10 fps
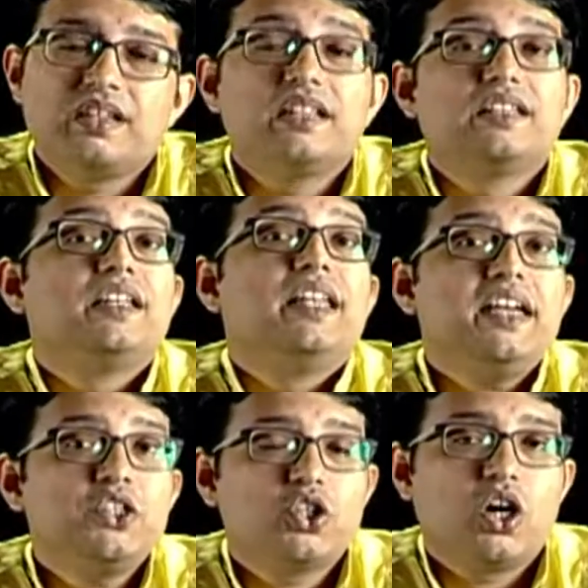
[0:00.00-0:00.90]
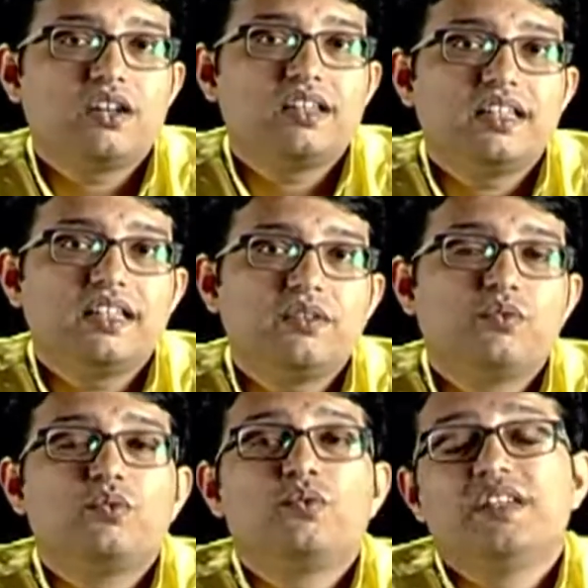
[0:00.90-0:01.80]
The next shot,
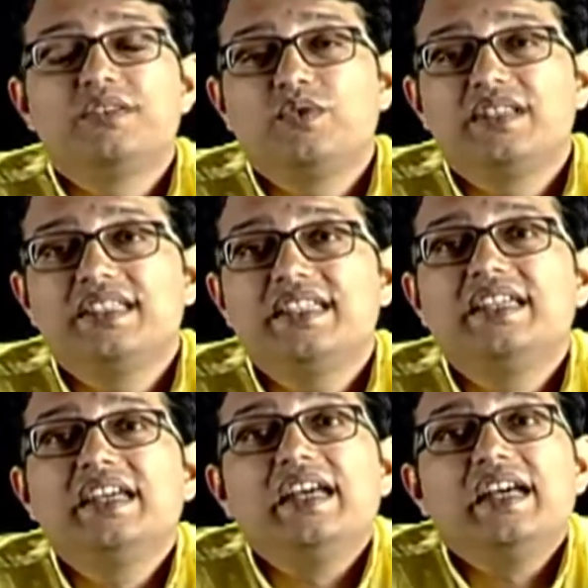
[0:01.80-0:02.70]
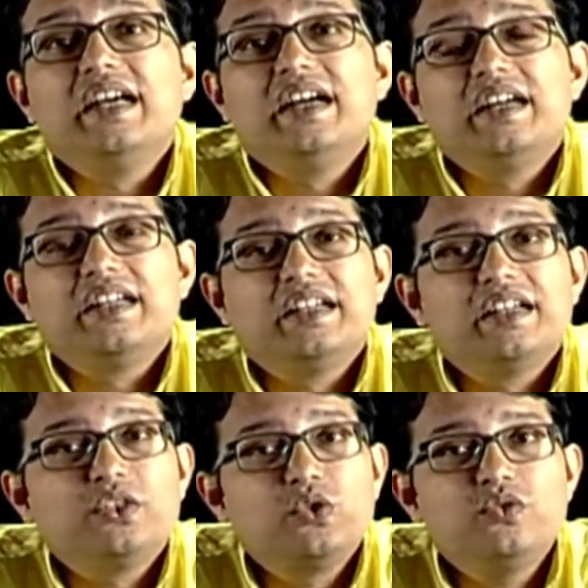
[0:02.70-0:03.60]
we see
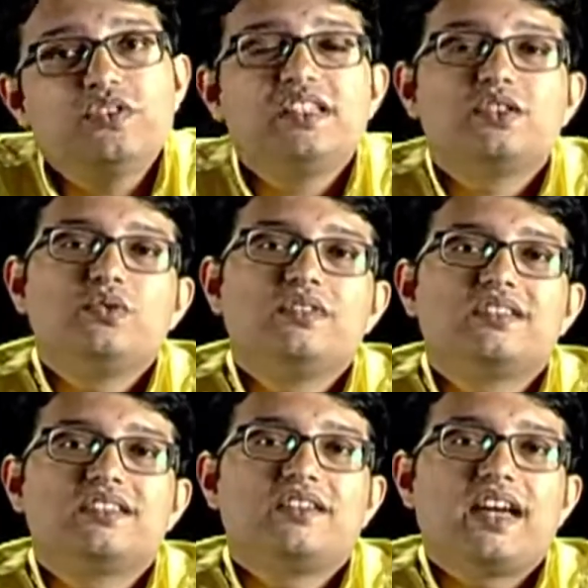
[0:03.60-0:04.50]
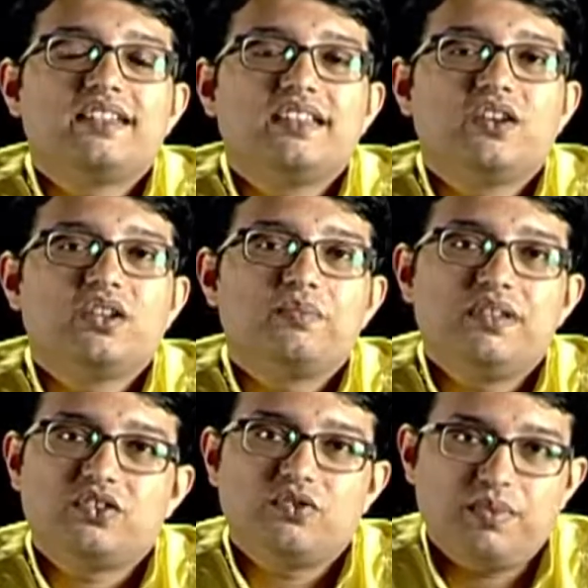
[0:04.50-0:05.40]
2-3 students writing on a
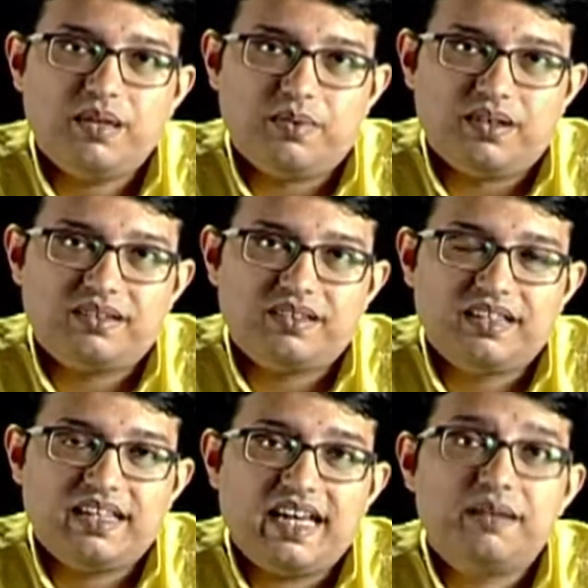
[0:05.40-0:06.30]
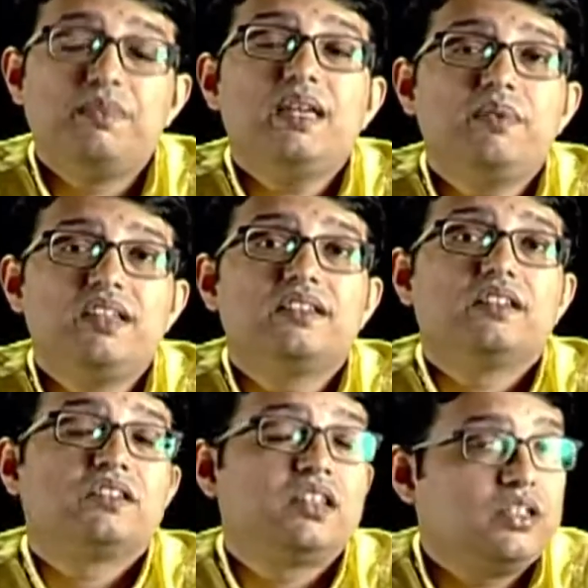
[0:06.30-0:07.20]
piece of paper. And maybe the
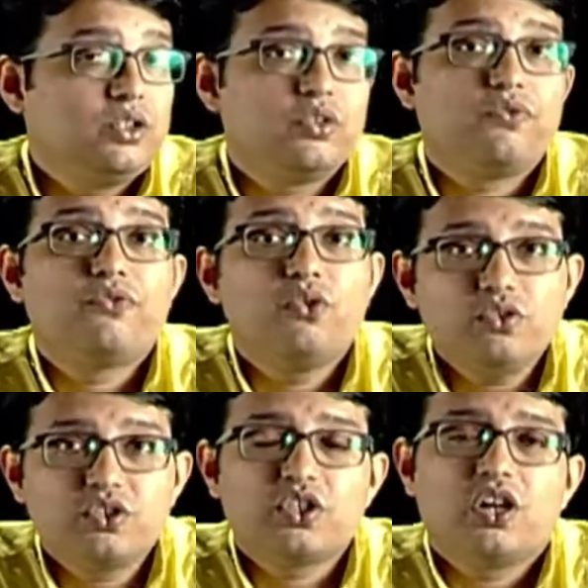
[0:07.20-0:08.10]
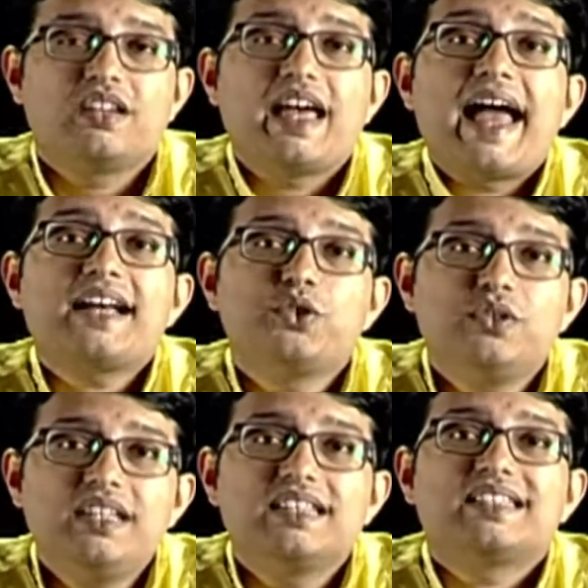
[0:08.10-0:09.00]
third or the fourth shot
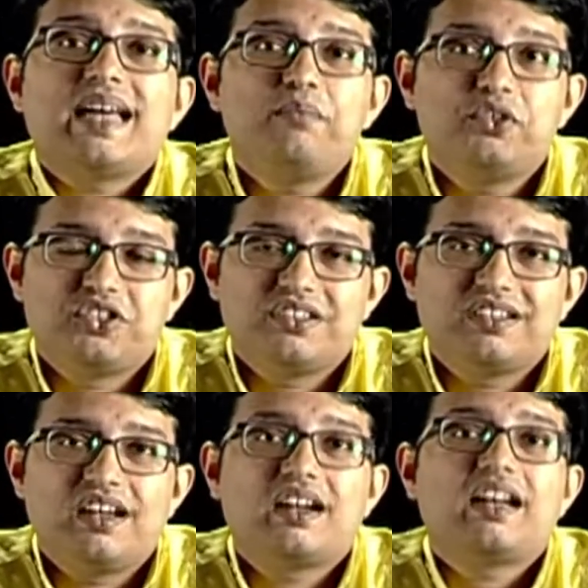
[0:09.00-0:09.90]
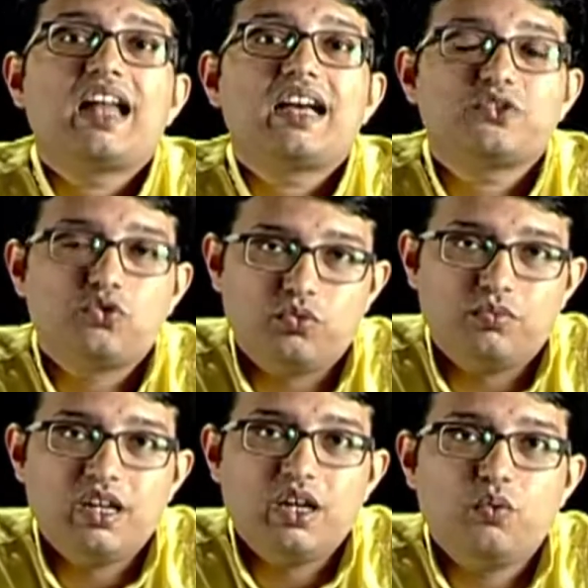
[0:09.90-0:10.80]
actually establishes a classroom
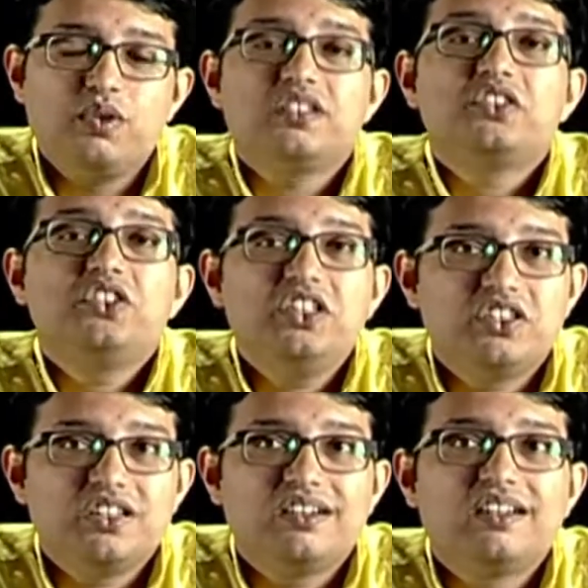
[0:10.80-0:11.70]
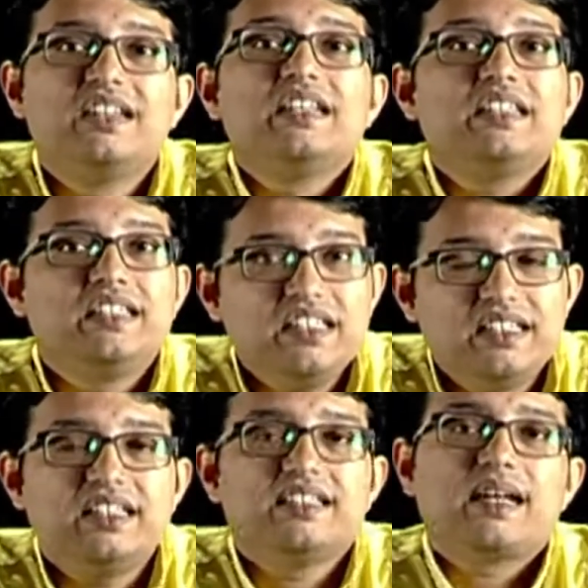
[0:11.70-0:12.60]
with a teacher
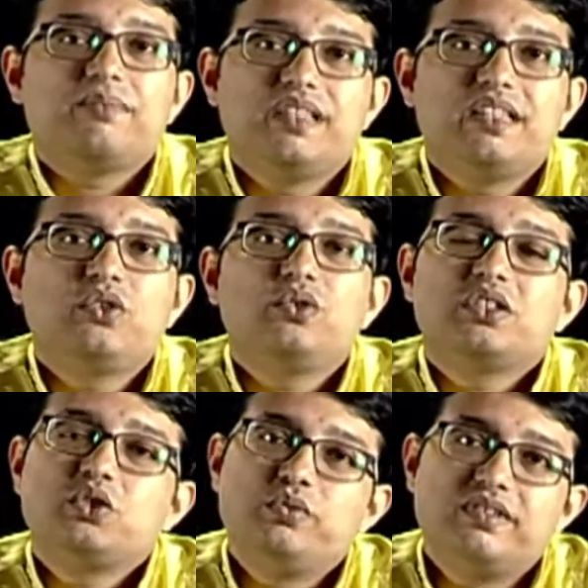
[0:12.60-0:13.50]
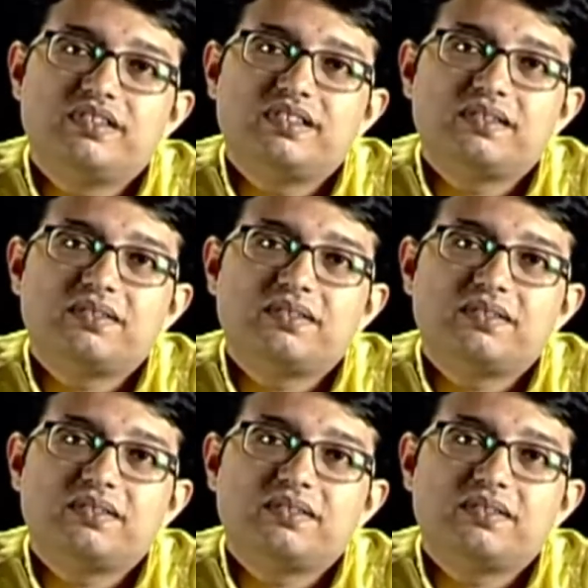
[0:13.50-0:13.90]
teaching something to the students.